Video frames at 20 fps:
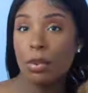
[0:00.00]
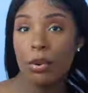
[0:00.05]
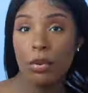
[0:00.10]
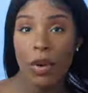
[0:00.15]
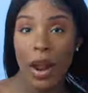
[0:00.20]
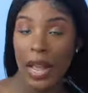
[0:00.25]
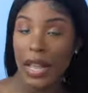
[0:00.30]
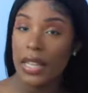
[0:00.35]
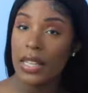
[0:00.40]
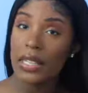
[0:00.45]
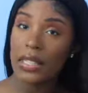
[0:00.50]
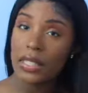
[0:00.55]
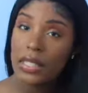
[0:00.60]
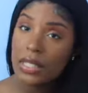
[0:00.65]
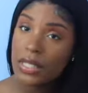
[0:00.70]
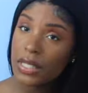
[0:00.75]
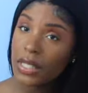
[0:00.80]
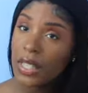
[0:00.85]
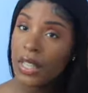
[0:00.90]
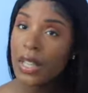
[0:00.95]
price,
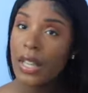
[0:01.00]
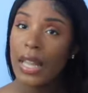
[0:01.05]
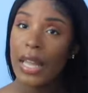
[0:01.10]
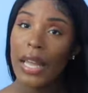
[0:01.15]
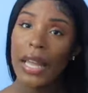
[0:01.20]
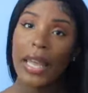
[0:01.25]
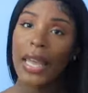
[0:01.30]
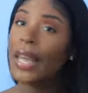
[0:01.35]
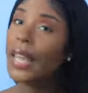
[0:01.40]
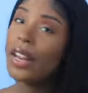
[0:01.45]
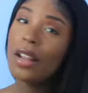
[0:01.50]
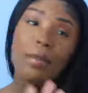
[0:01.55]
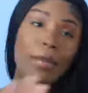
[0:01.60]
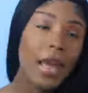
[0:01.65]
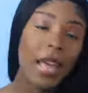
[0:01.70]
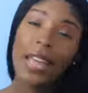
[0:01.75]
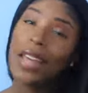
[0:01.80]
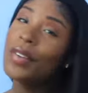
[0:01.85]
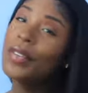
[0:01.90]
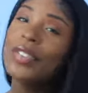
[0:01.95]
hit up
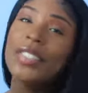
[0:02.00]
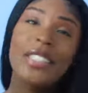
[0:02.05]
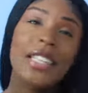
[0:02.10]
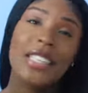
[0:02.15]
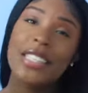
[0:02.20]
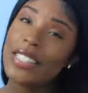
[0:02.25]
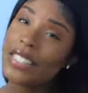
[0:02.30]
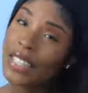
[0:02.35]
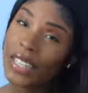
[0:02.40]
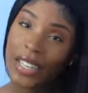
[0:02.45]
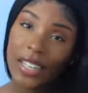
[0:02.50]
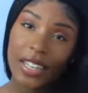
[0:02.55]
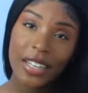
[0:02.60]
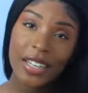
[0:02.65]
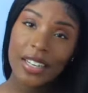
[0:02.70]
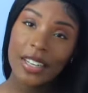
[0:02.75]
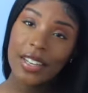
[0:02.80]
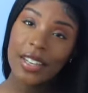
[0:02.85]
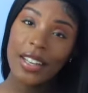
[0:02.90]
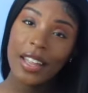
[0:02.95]
AFSISTER,
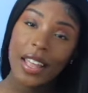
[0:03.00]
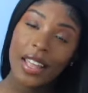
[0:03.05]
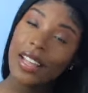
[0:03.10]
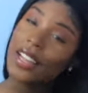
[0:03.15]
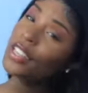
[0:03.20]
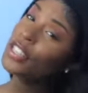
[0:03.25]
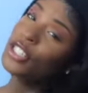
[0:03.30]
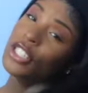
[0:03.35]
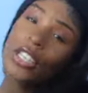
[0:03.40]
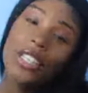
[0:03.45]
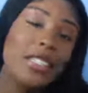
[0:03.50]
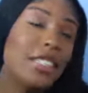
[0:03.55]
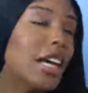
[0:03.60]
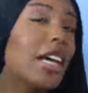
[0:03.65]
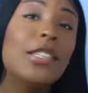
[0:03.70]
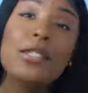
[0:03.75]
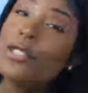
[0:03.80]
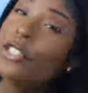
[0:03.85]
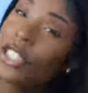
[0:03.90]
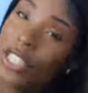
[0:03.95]
because she
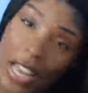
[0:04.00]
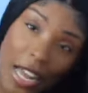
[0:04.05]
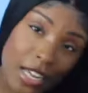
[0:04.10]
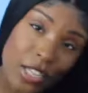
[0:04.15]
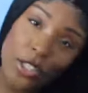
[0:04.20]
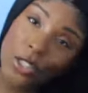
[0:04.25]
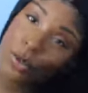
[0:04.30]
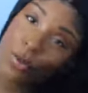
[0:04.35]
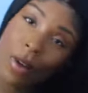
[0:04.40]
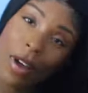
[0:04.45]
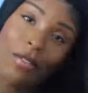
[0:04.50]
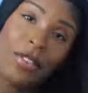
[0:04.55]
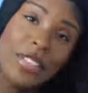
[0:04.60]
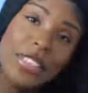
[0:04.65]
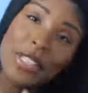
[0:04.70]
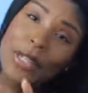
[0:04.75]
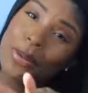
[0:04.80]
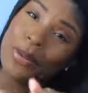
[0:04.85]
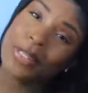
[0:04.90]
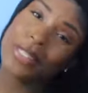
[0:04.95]
does what she gotta do every
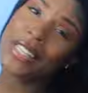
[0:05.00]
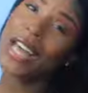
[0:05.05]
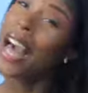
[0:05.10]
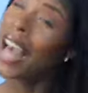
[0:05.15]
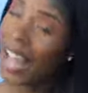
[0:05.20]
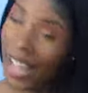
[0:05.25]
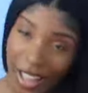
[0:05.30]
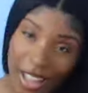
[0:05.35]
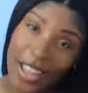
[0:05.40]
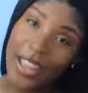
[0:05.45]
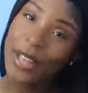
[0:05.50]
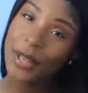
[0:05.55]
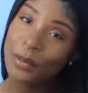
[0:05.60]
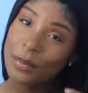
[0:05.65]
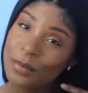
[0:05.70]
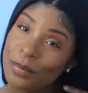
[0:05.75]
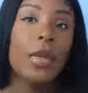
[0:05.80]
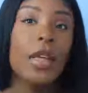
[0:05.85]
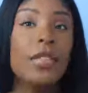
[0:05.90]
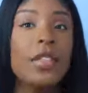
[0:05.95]
single time.
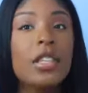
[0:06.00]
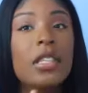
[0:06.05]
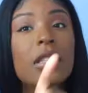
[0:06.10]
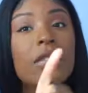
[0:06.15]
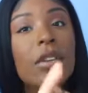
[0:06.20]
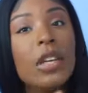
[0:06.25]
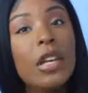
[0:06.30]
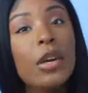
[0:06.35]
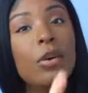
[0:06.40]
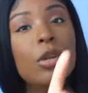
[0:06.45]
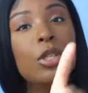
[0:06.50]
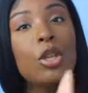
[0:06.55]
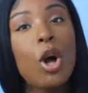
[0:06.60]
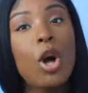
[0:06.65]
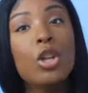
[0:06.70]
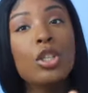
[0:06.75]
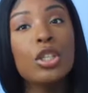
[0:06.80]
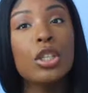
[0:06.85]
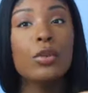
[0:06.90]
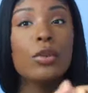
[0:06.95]
And this video is
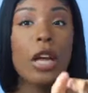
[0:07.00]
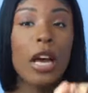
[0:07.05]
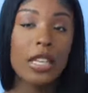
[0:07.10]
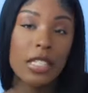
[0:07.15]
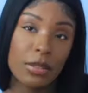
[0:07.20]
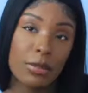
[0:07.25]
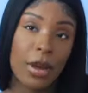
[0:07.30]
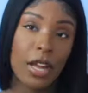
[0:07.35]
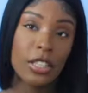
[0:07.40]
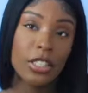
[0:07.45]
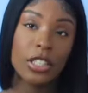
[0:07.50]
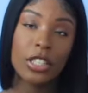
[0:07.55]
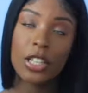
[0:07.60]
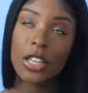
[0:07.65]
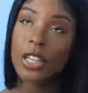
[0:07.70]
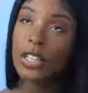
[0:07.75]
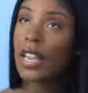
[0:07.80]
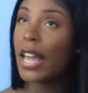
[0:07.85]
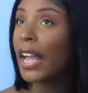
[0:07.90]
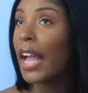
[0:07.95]
also not
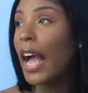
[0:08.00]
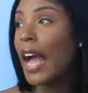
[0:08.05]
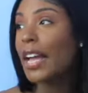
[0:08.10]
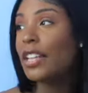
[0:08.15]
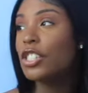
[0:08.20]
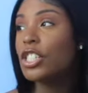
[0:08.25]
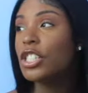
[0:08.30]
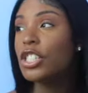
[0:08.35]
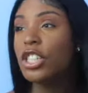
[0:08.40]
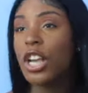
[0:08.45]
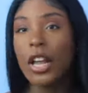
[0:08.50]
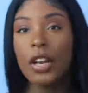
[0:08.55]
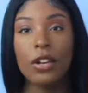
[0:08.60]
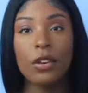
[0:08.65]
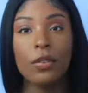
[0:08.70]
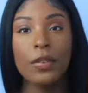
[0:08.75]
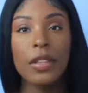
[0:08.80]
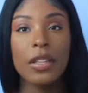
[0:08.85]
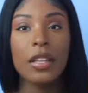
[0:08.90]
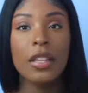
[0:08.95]
sponsored. Like, I just
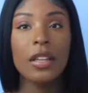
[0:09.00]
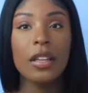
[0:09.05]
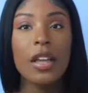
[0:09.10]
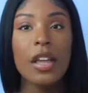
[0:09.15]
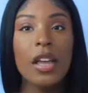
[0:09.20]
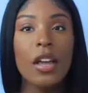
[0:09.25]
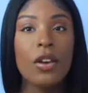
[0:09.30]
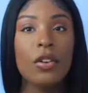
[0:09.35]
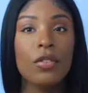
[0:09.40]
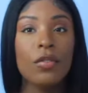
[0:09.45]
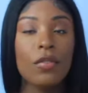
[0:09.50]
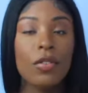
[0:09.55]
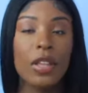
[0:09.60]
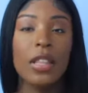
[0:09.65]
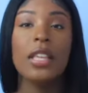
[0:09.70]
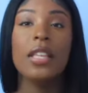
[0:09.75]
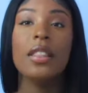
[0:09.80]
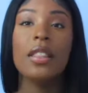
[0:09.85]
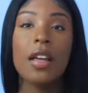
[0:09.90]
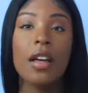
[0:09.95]
genuinely
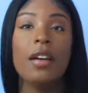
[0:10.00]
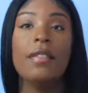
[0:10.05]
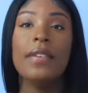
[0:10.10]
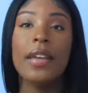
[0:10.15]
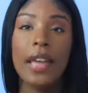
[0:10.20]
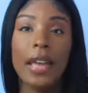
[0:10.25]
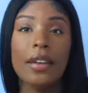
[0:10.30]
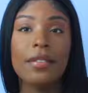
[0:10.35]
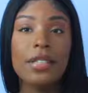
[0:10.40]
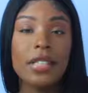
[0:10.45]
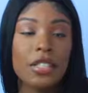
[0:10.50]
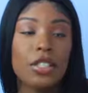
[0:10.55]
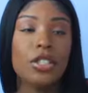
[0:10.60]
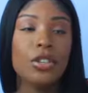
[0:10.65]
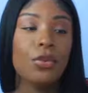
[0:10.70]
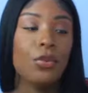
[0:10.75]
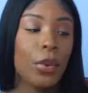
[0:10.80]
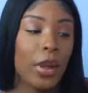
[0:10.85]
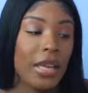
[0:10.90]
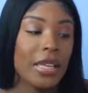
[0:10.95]
really love
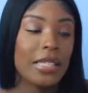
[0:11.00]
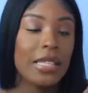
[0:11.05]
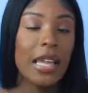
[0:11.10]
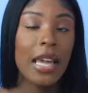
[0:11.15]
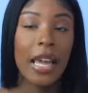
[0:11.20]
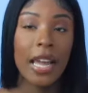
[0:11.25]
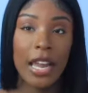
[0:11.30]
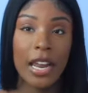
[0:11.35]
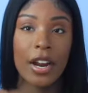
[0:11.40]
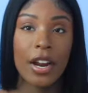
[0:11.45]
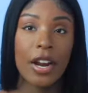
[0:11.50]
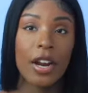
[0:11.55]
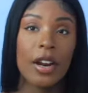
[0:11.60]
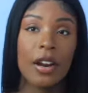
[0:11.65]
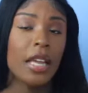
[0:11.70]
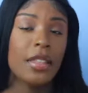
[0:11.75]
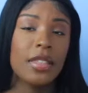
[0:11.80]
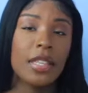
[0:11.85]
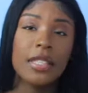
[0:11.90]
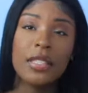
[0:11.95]
AFSISTER Wig's hair.
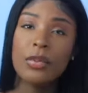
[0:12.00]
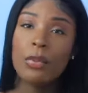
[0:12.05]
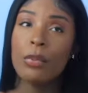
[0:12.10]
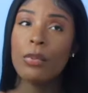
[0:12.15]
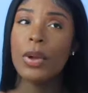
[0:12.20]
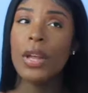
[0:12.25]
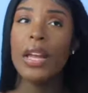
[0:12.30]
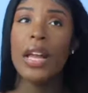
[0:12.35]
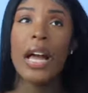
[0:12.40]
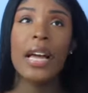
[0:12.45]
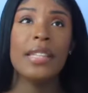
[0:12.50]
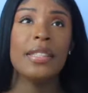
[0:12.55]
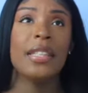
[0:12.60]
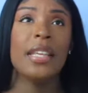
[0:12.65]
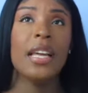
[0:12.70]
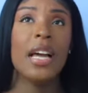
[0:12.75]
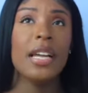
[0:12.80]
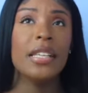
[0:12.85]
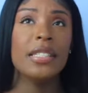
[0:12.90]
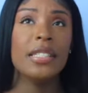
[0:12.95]
And this wig, I
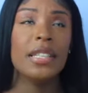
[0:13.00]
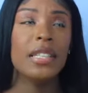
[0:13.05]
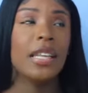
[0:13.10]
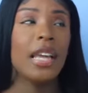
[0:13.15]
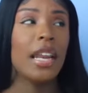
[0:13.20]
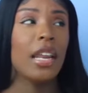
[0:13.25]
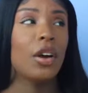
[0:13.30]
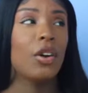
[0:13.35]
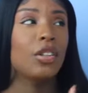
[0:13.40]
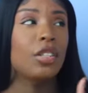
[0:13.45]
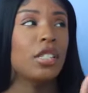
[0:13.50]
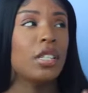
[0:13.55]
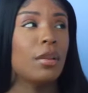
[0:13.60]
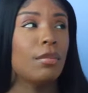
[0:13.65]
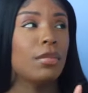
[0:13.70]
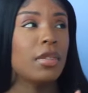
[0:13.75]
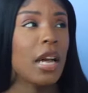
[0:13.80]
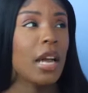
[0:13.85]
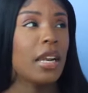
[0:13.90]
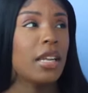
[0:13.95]
think I did get it on
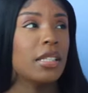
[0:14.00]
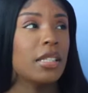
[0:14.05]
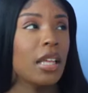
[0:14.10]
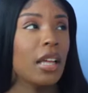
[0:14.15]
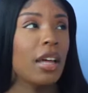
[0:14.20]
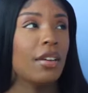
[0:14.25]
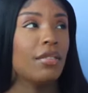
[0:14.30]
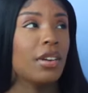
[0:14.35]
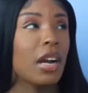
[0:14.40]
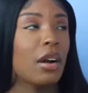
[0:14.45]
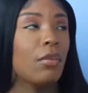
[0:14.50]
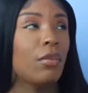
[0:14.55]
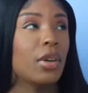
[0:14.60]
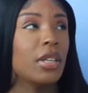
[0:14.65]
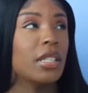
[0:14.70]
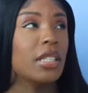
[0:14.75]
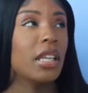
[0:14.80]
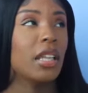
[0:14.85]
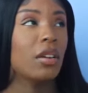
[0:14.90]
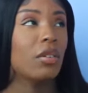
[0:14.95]
some kind of sale. I forgot
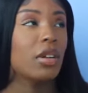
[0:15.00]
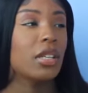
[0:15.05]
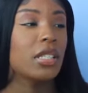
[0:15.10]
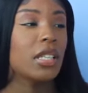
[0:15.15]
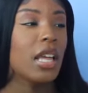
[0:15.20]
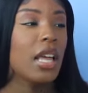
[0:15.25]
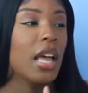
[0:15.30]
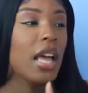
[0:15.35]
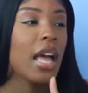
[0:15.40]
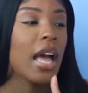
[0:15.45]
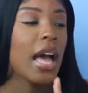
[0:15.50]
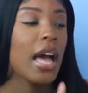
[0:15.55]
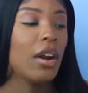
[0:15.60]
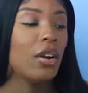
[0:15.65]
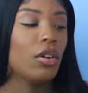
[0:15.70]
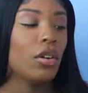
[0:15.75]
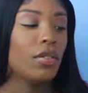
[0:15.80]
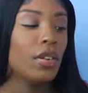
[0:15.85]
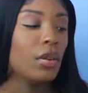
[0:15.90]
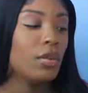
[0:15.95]
what sale it was. I
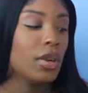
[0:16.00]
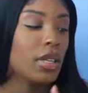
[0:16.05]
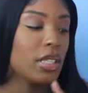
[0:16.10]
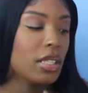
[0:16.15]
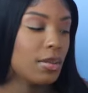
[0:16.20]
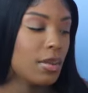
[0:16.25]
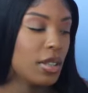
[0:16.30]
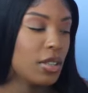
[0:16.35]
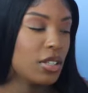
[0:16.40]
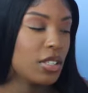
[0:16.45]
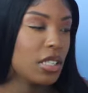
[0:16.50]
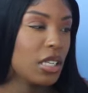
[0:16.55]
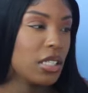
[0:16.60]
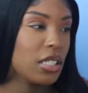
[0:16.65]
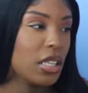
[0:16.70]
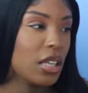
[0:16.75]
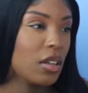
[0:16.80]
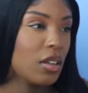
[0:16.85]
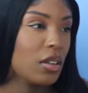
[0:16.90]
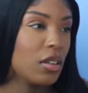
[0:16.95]
don't know if it was the Mother's Day
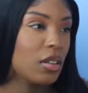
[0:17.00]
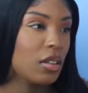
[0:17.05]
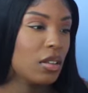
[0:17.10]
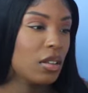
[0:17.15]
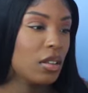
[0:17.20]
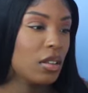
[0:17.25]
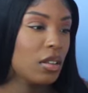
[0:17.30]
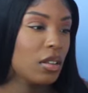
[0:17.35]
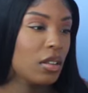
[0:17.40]
sale.